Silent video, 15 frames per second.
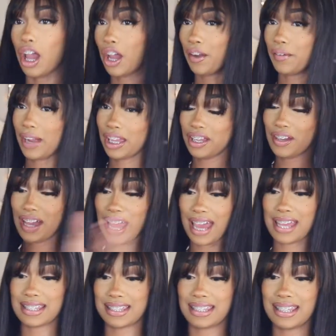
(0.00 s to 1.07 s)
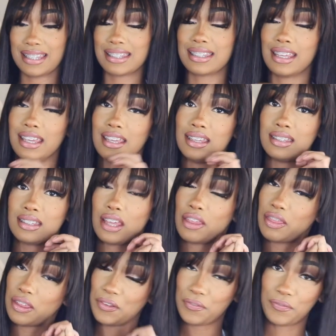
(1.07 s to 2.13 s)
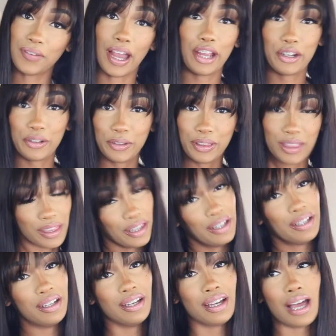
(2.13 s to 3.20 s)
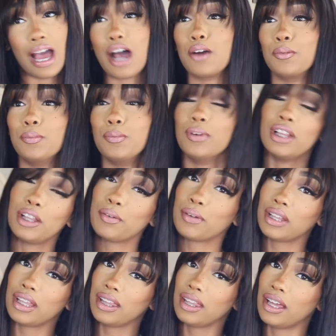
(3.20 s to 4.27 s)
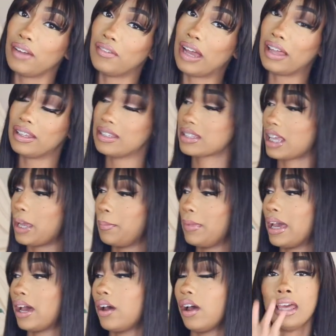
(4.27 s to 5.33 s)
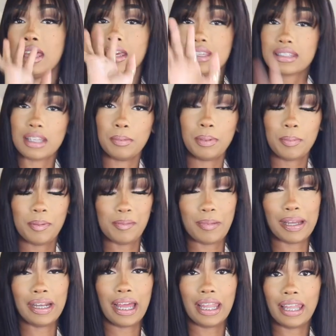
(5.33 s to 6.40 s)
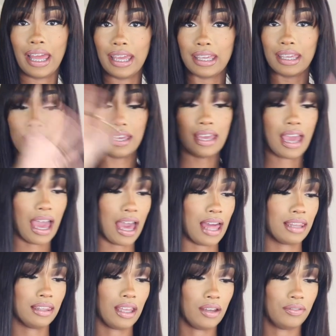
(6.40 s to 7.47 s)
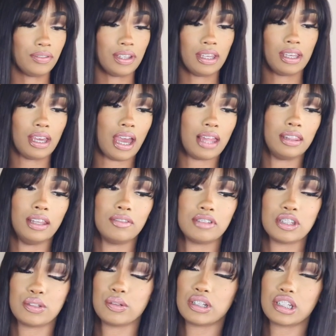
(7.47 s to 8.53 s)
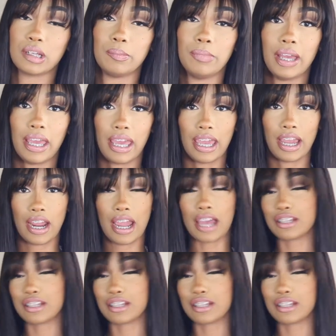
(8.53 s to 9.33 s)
All right, you guys, this is the final look. I really, really love how this came out. Some people might not like it. I love it. I love to switch up my hair.